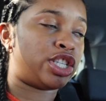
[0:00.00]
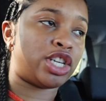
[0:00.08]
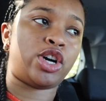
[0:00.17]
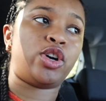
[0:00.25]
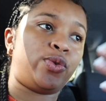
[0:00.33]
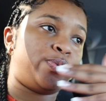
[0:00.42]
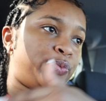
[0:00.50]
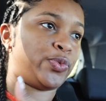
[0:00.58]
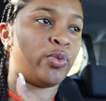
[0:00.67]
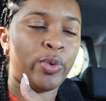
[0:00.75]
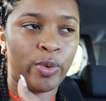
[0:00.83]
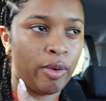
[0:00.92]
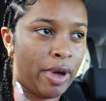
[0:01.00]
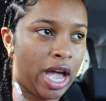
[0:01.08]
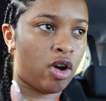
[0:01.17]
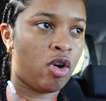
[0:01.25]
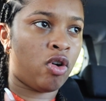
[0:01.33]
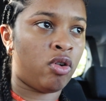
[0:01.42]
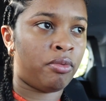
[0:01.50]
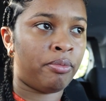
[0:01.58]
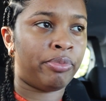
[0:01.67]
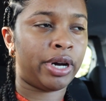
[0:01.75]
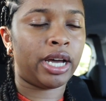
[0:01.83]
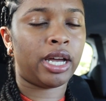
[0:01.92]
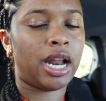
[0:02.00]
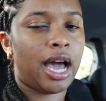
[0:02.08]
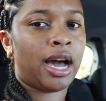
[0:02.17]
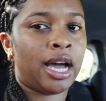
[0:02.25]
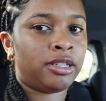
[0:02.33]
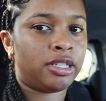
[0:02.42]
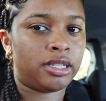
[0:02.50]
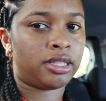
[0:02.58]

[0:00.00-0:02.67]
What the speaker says: so we went back home. But I